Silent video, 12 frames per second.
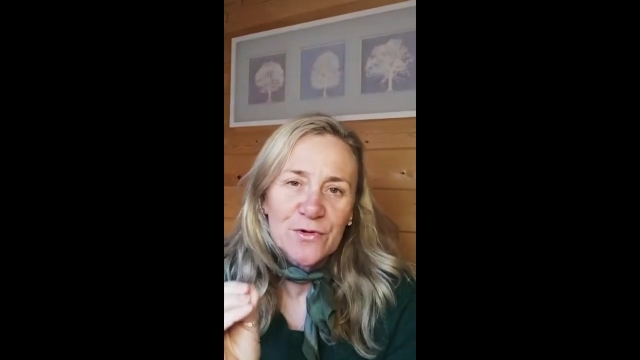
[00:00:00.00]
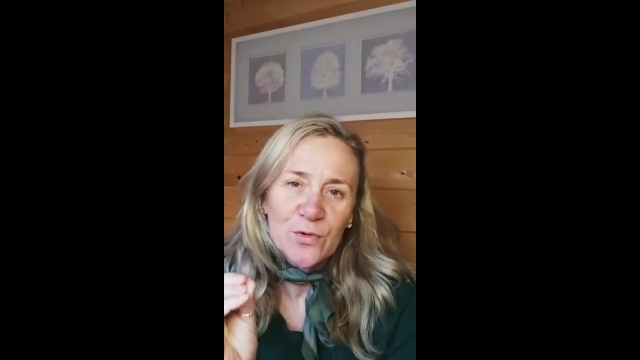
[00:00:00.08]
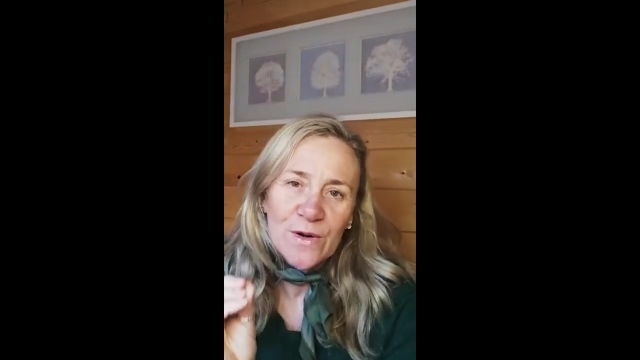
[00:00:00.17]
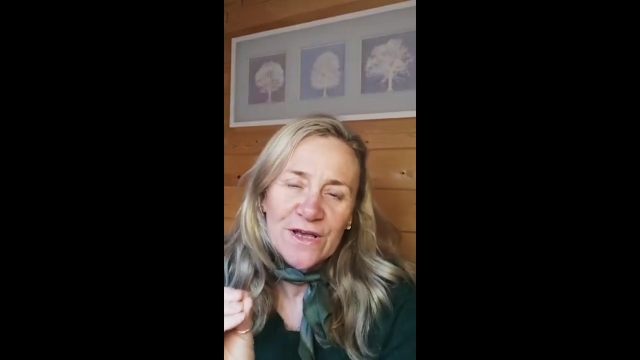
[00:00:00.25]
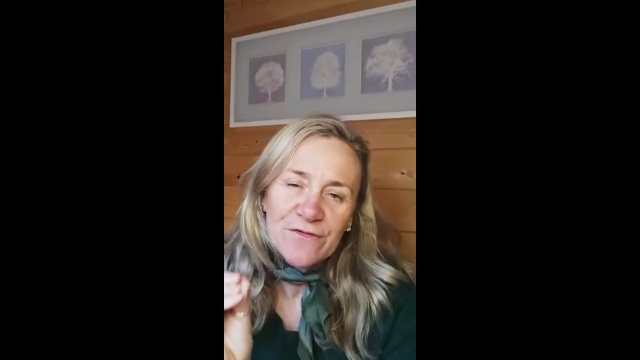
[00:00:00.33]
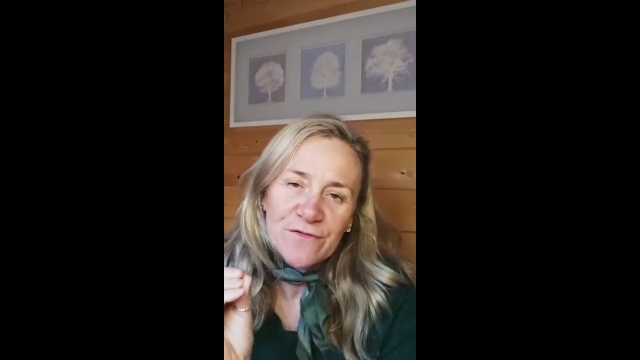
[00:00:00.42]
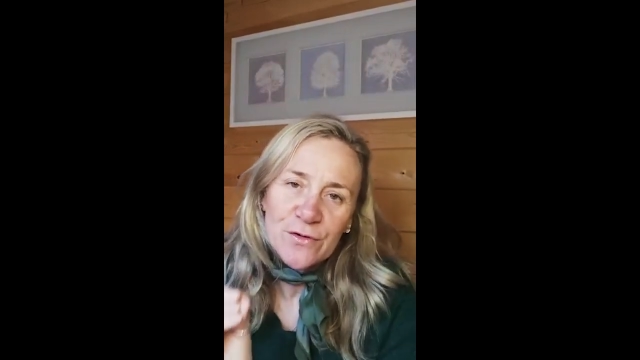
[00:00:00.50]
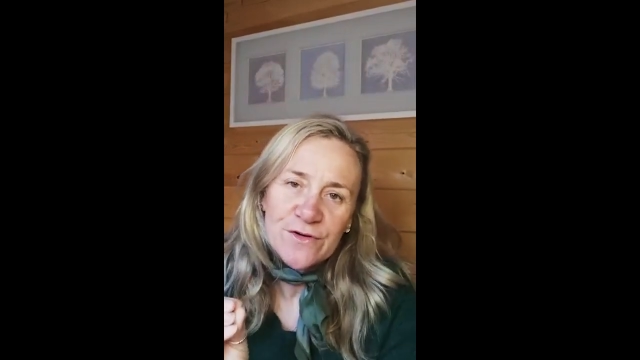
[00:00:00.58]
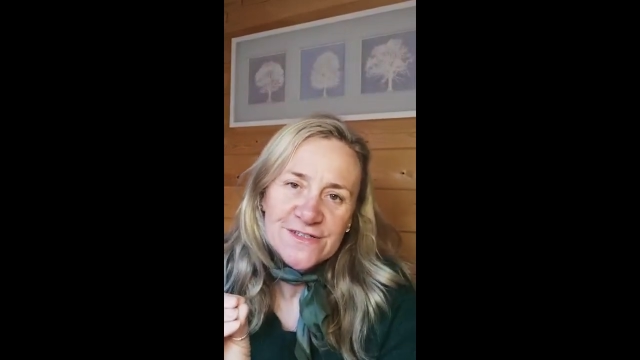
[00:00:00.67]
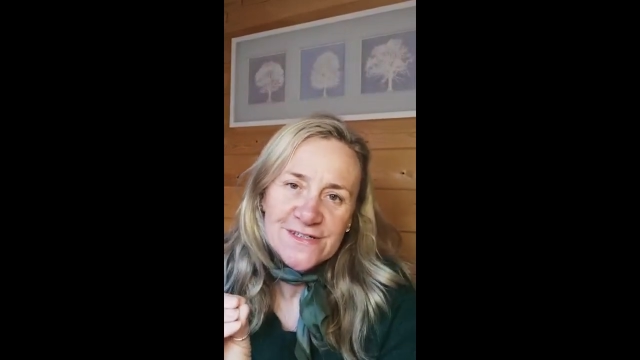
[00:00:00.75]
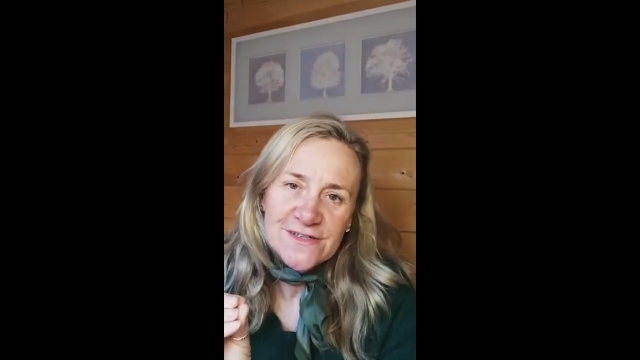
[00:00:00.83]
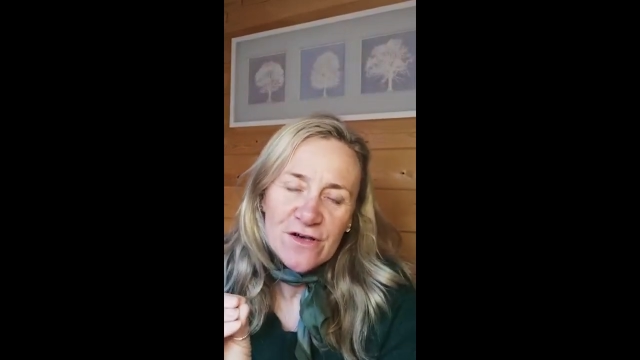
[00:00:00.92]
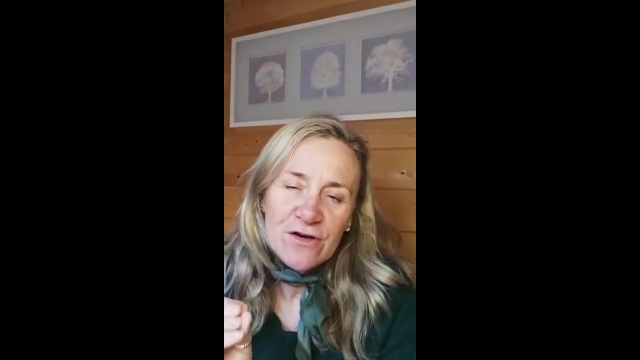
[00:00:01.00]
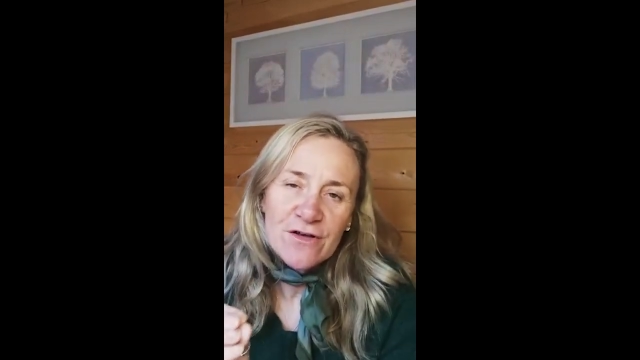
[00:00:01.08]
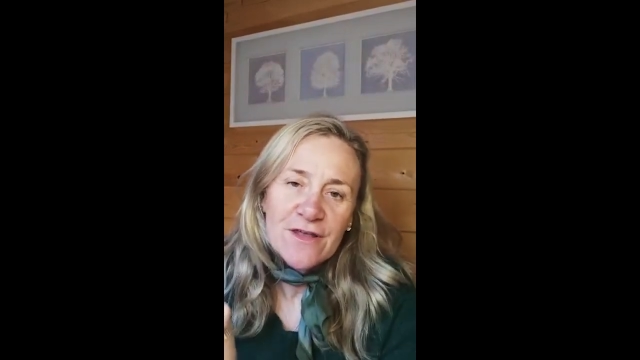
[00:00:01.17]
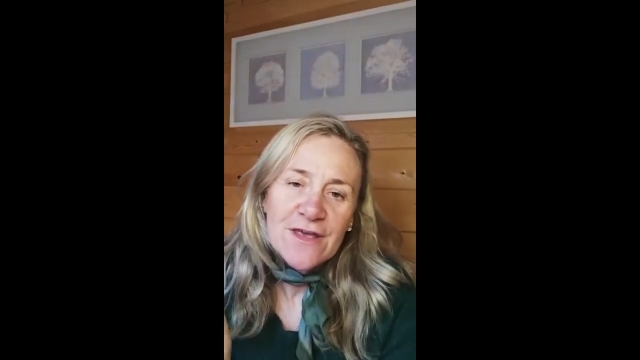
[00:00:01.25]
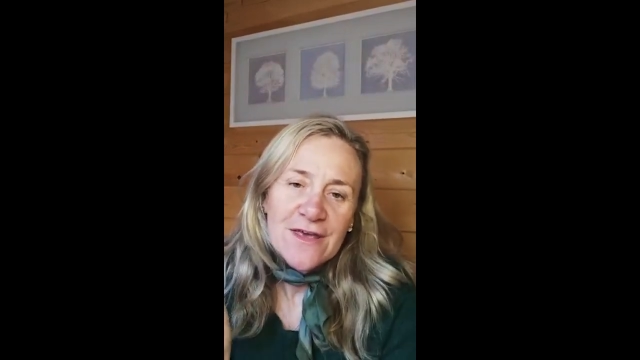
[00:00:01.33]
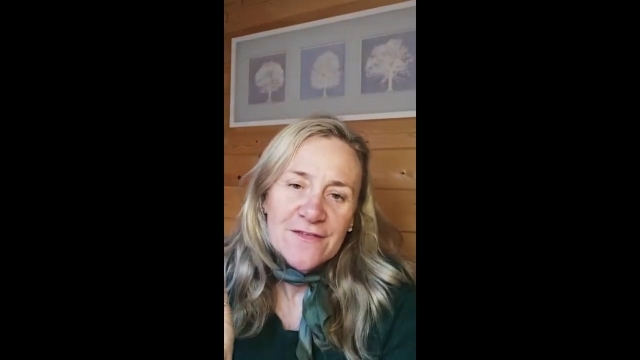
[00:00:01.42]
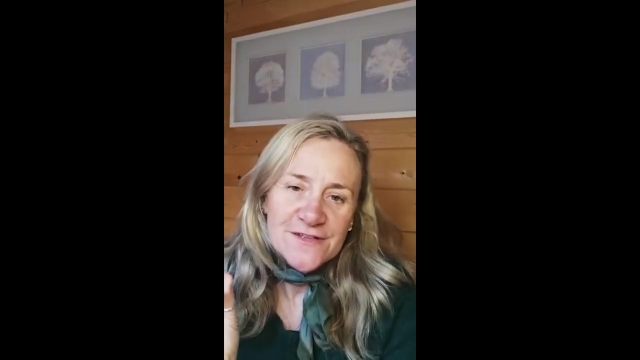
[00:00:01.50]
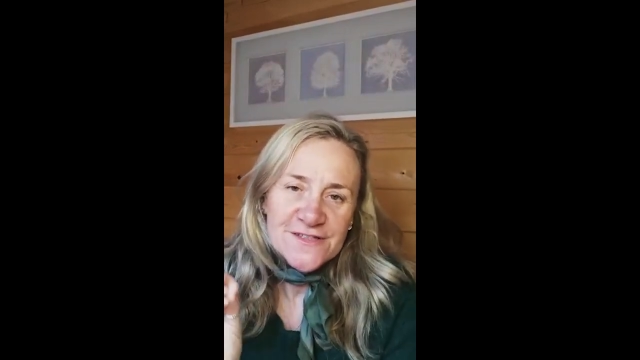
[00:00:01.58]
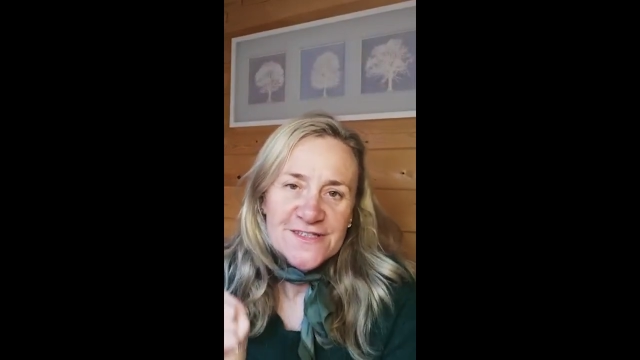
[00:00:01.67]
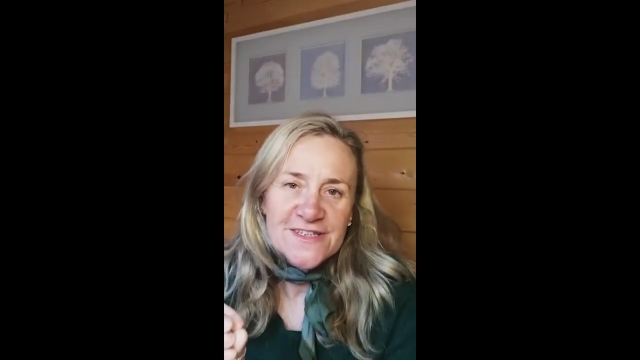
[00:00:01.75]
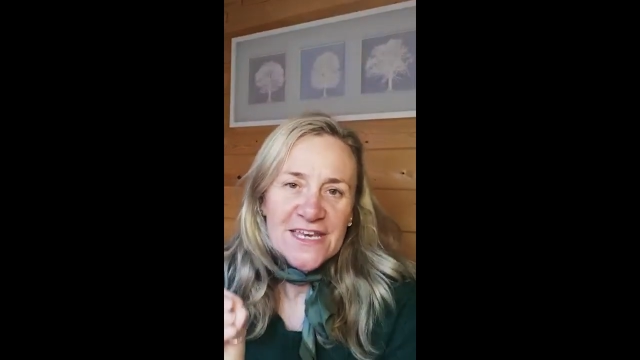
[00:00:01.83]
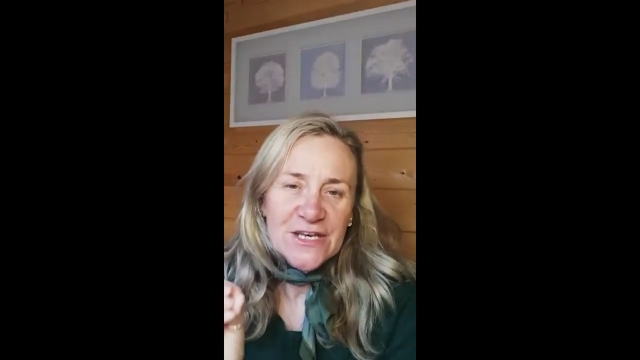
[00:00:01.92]
the way it focuses on the
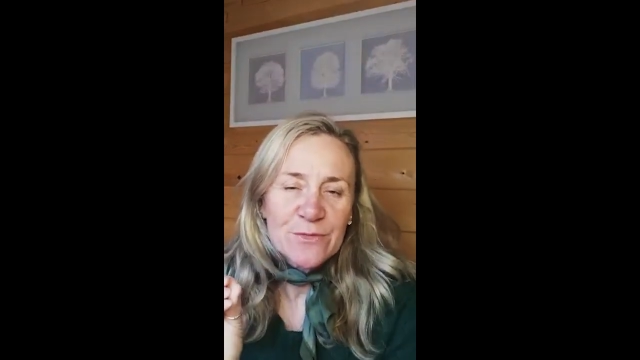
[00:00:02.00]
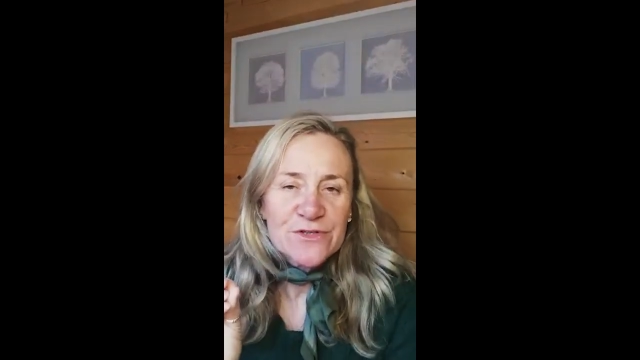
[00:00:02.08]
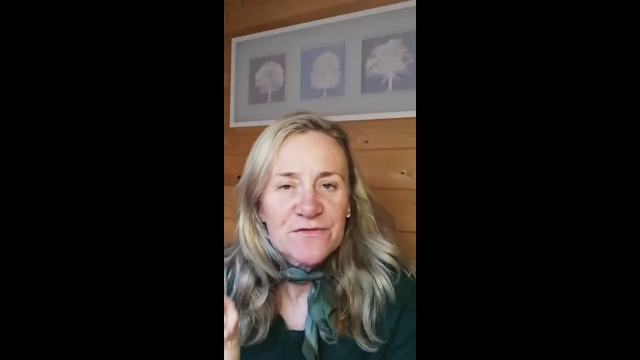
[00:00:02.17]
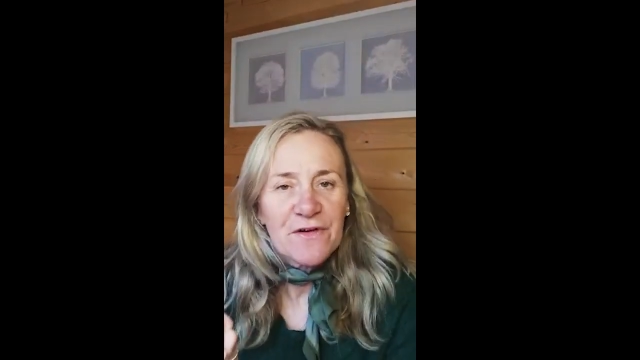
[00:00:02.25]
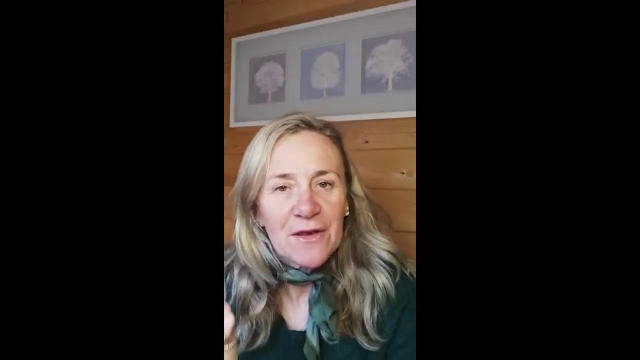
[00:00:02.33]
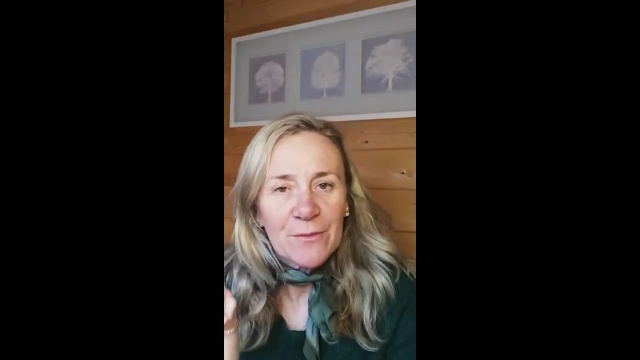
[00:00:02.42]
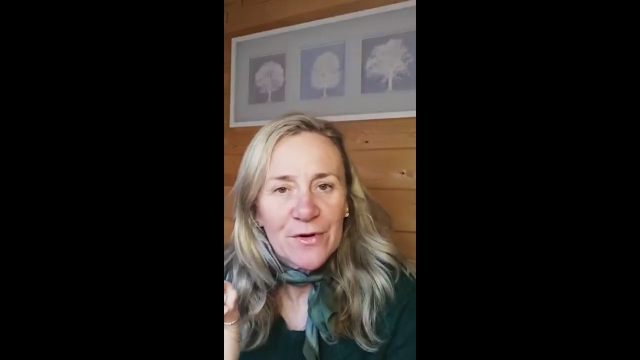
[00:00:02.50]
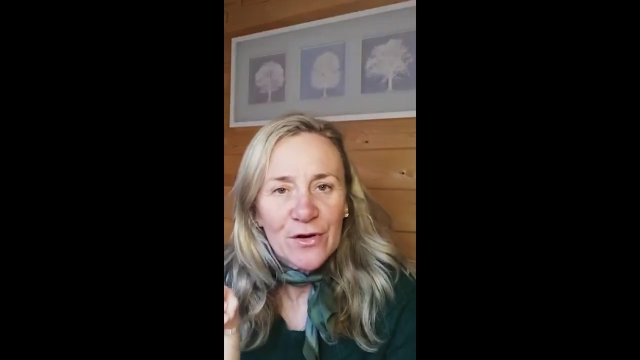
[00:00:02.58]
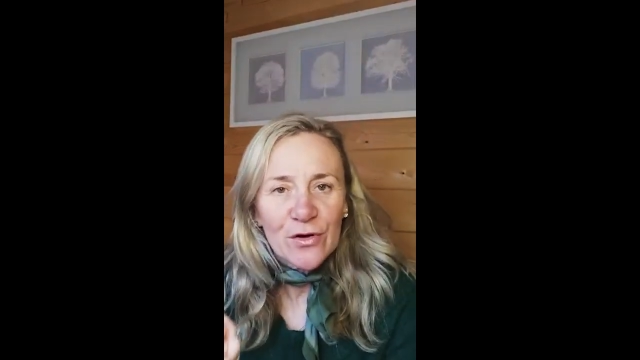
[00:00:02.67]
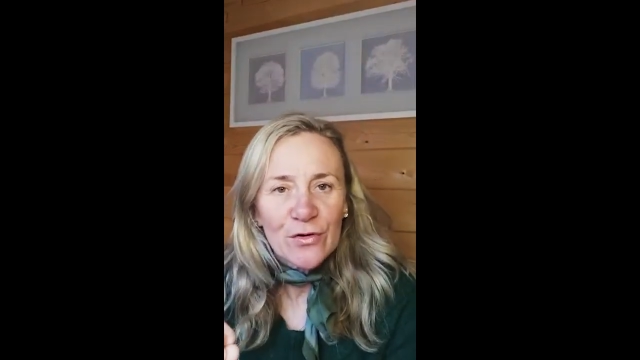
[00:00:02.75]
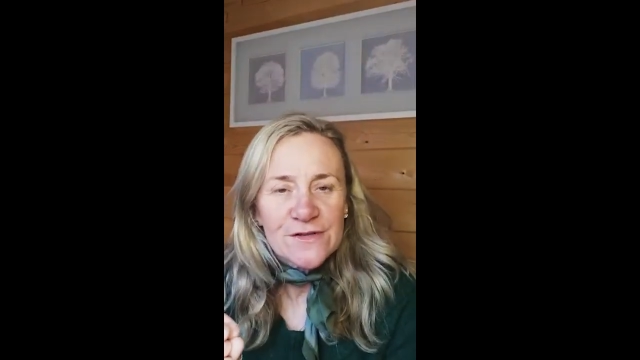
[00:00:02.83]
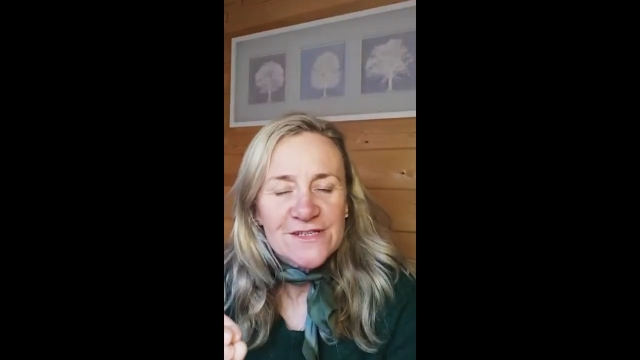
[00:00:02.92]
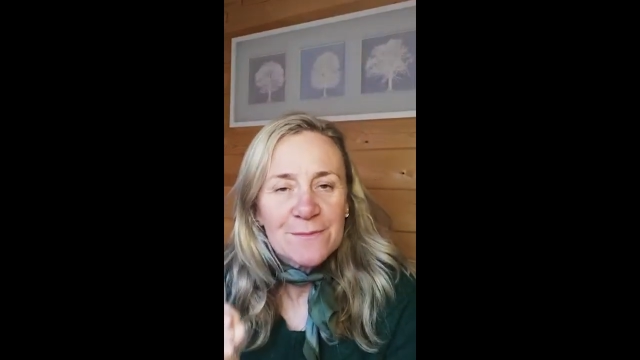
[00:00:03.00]
sustainable development goals,